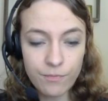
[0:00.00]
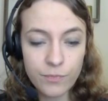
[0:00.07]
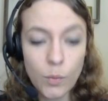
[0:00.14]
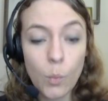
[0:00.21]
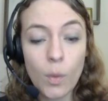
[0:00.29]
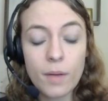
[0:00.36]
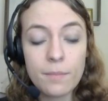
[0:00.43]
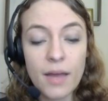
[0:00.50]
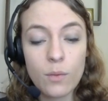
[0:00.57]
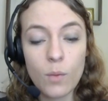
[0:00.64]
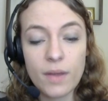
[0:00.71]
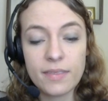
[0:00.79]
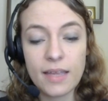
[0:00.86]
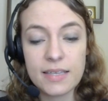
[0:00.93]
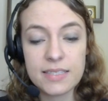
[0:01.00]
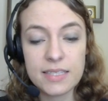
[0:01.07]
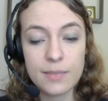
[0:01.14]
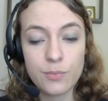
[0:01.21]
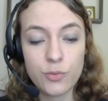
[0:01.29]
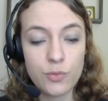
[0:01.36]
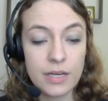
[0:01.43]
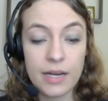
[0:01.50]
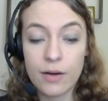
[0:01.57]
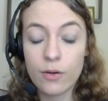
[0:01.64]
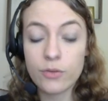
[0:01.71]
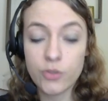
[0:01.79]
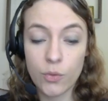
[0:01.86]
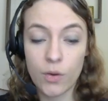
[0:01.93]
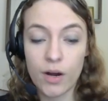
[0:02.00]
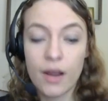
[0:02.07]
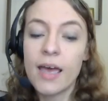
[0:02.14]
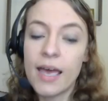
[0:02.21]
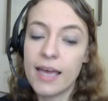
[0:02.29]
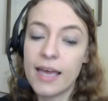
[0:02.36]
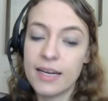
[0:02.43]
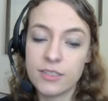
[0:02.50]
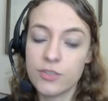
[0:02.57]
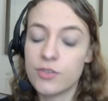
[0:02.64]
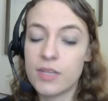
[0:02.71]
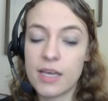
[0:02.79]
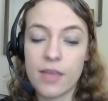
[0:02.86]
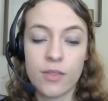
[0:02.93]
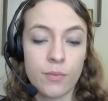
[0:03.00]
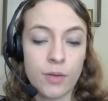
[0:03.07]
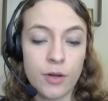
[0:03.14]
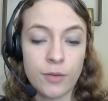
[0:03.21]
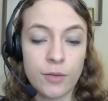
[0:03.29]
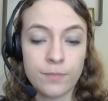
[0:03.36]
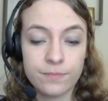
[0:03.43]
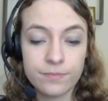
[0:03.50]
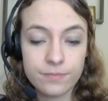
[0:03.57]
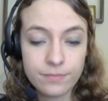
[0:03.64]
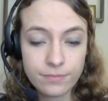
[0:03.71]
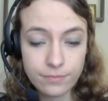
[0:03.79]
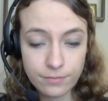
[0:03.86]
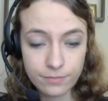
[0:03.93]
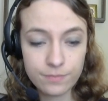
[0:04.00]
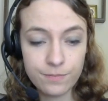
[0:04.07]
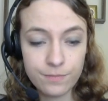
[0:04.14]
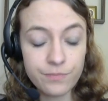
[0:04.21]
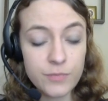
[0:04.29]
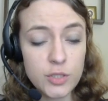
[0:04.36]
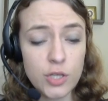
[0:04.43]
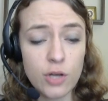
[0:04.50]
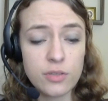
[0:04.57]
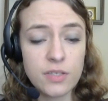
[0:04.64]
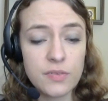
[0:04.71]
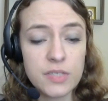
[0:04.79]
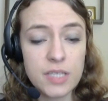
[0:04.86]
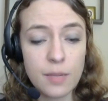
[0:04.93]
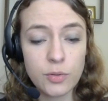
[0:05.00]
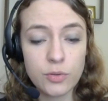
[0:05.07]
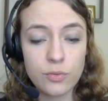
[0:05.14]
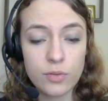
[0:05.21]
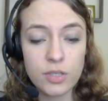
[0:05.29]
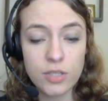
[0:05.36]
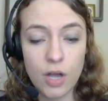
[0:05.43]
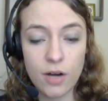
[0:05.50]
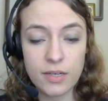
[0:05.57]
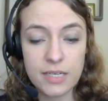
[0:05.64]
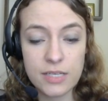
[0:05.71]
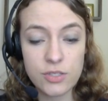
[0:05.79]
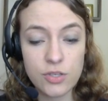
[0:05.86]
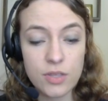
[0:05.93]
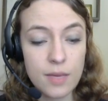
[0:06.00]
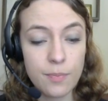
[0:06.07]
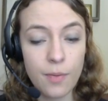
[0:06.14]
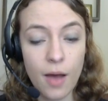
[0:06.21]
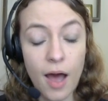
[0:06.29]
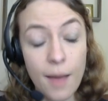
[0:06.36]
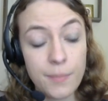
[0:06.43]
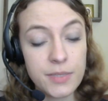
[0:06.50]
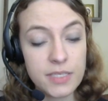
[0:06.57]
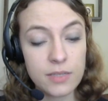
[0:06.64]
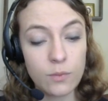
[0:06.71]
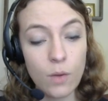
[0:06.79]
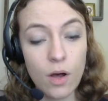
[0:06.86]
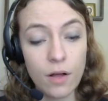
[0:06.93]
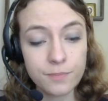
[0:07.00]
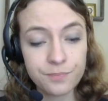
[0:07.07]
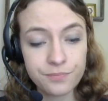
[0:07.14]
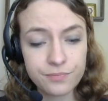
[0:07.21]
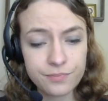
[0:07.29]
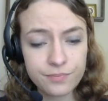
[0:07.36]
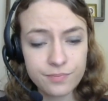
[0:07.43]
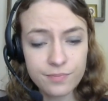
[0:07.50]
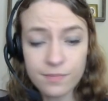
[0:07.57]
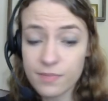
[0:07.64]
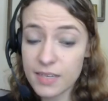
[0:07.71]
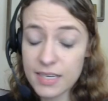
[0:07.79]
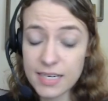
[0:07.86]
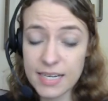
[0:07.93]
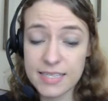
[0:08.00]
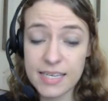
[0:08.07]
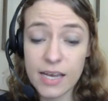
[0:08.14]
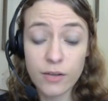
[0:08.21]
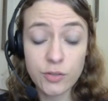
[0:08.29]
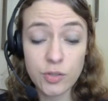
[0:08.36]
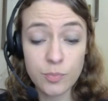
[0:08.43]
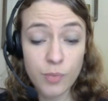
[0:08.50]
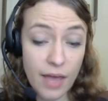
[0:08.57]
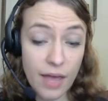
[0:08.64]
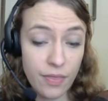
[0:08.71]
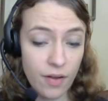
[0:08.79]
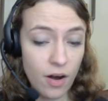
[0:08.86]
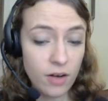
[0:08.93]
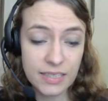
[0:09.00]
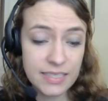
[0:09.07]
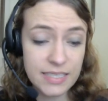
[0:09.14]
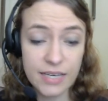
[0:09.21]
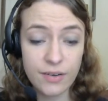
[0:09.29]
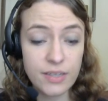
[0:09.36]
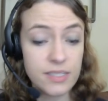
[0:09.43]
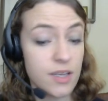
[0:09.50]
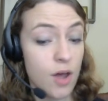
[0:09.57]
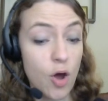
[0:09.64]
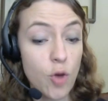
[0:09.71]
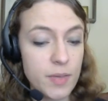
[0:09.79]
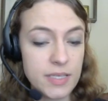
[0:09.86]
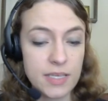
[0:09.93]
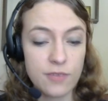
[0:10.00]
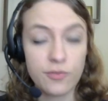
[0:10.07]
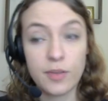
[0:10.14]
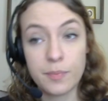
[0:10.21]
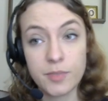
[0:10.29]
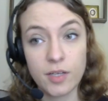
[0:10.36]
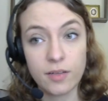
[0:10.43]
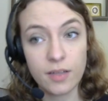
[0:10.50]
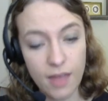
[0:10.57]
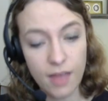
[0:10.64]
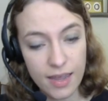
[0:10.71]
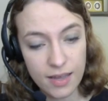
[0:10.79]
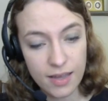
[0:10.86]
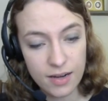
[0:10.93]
One by one, they slipped through the narrow door and entered the other room. Joseph stumbled through the darkness to the opposite wall. Nancy held her breath, hardly daring to hope as he flipped on the light.